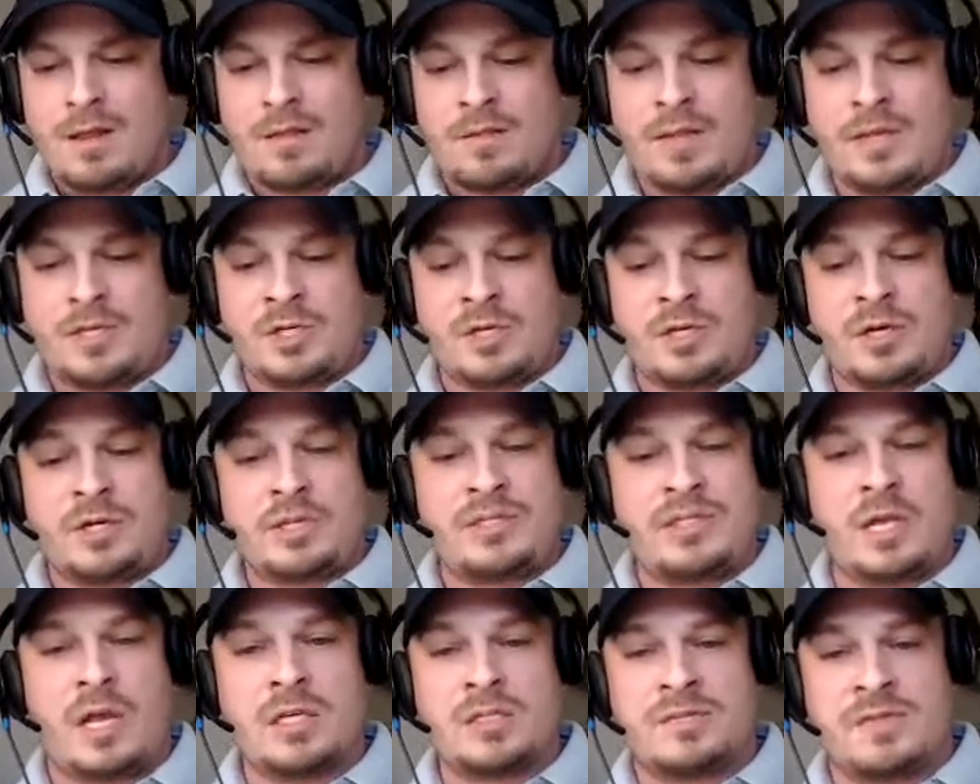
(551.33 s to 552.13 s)
these are your
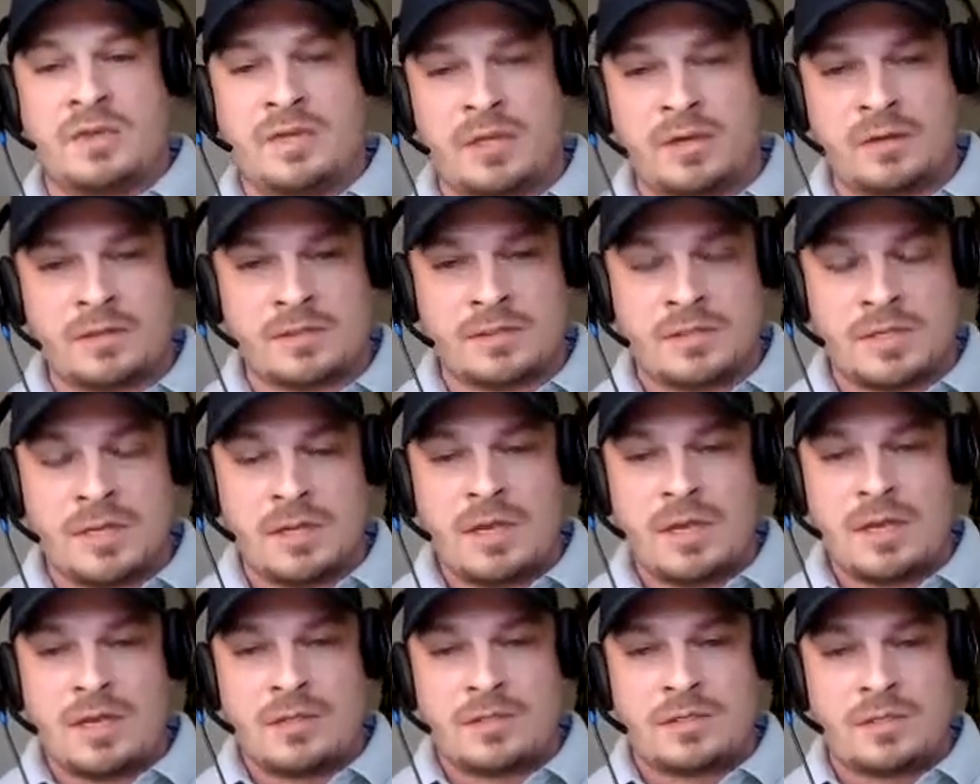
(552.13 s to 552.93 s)
sales videos.
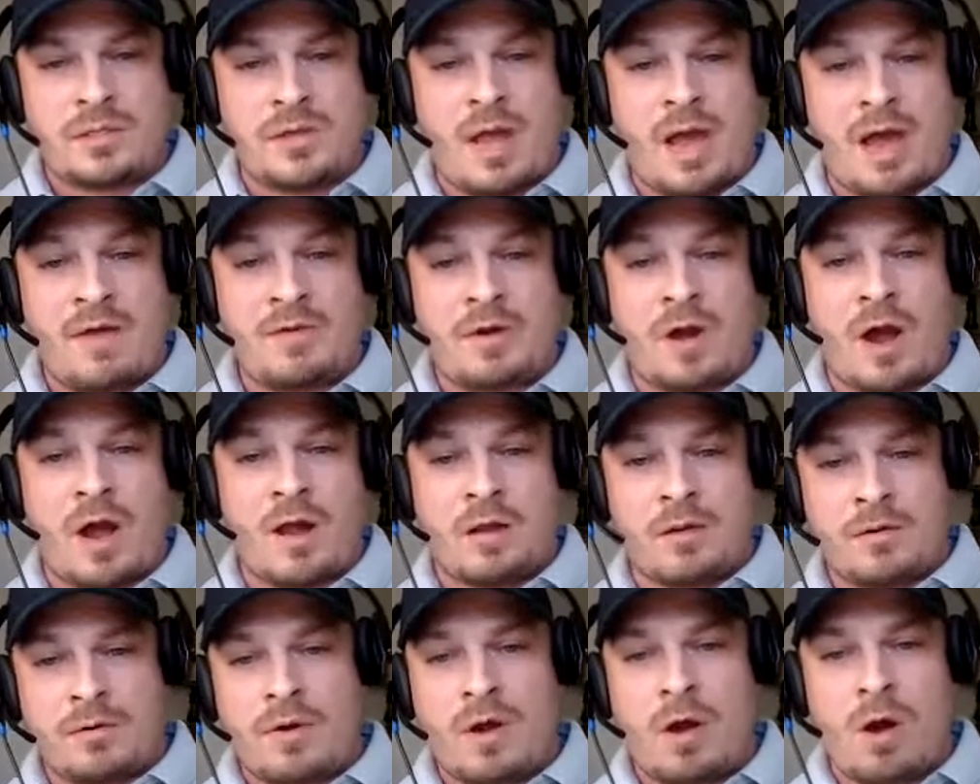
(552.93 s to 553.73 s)
So you have your
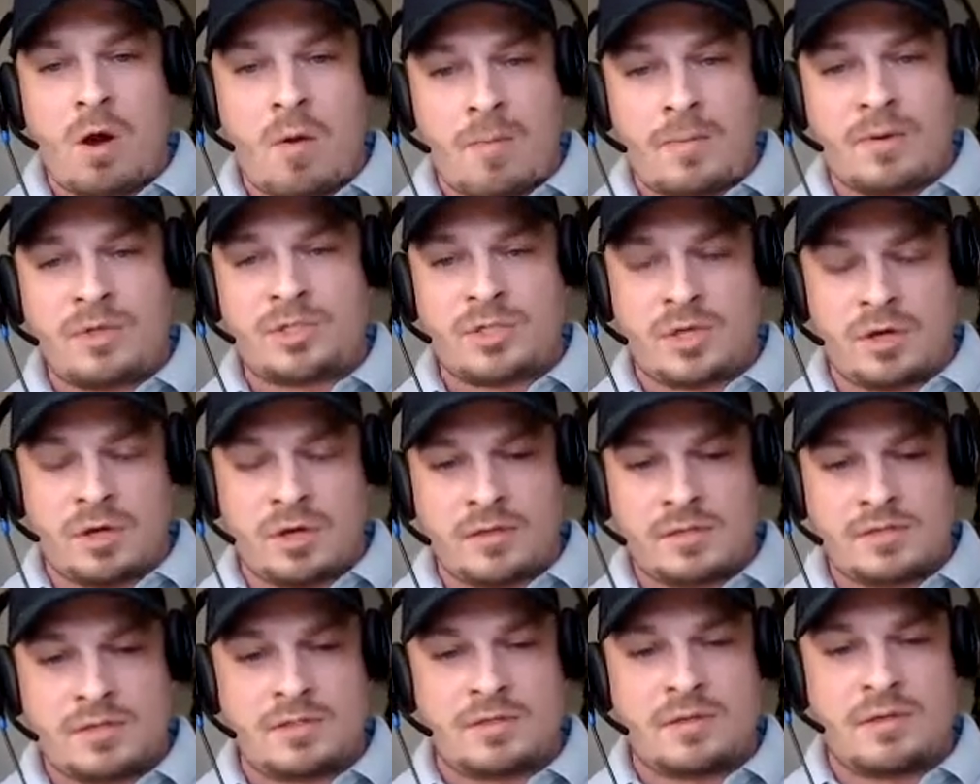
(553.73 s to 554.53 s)
auto home
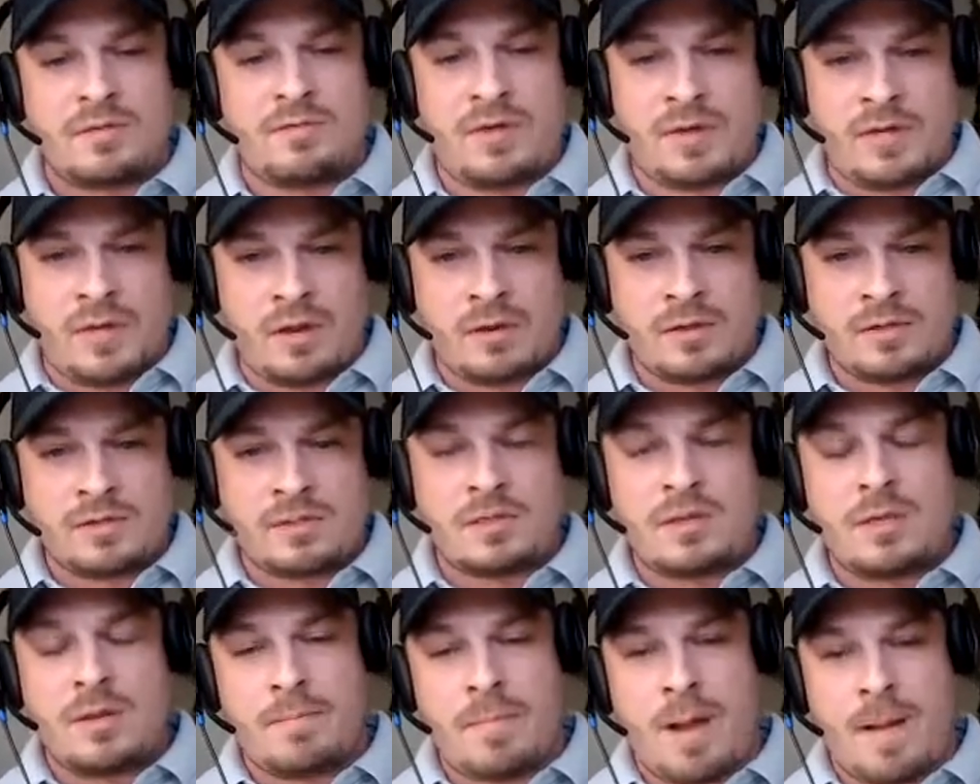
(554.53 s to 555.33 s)
insurance videos,
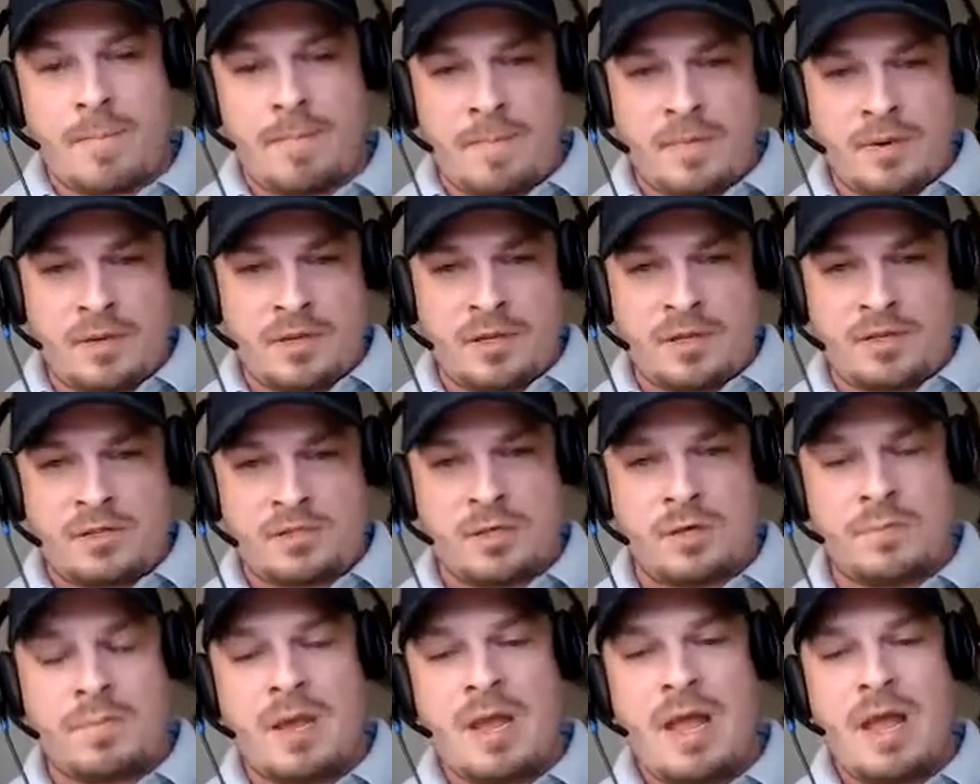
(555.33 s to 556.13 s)
pop them into
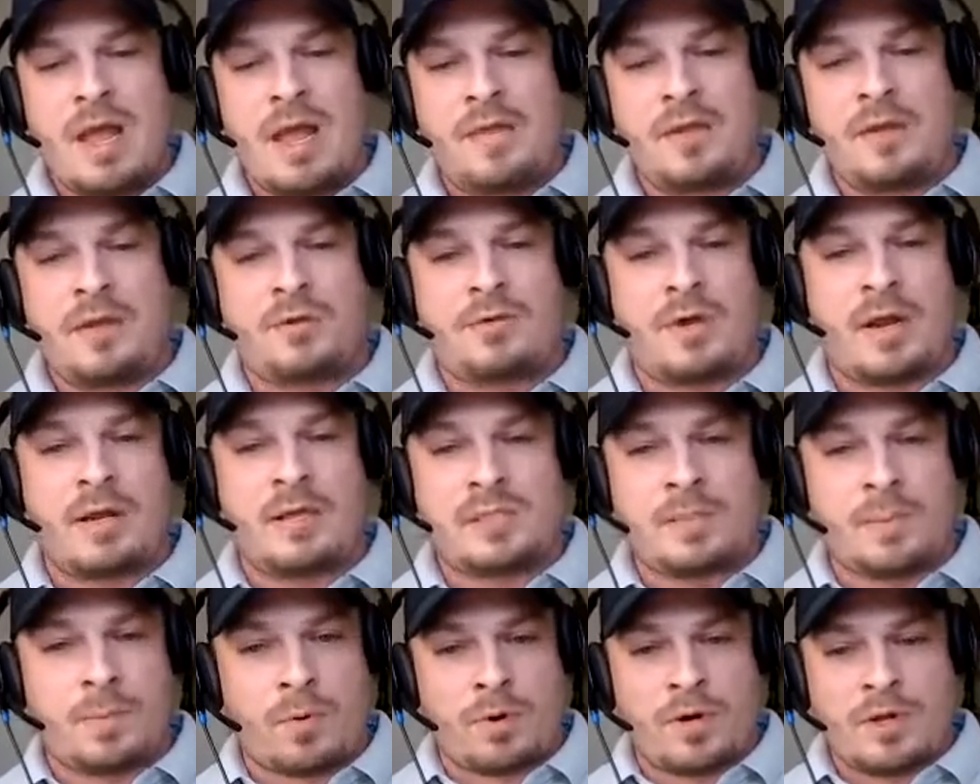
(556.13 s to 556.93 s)
YouTube, and then you
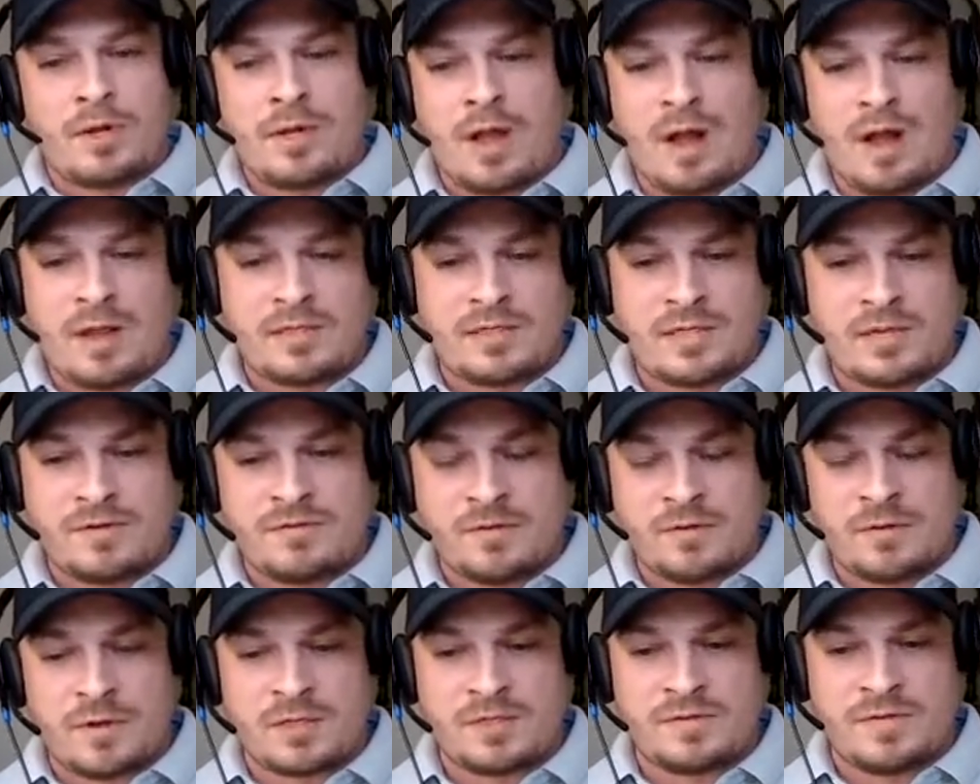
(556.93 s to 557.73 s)
create supporting content
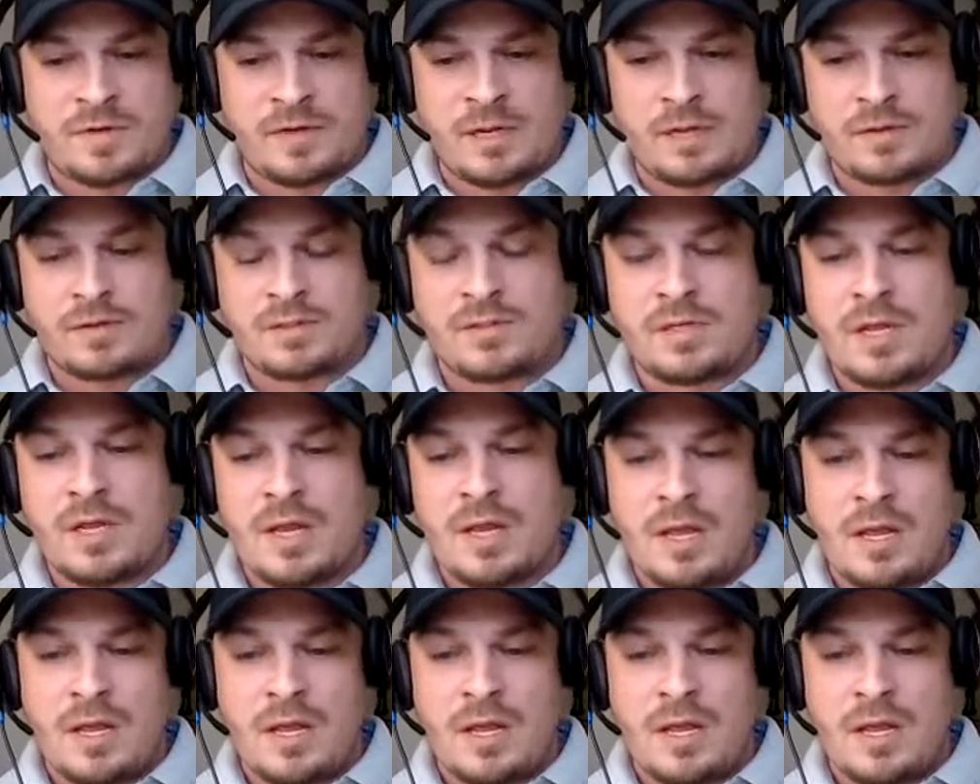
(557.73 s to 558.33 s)
for those videos.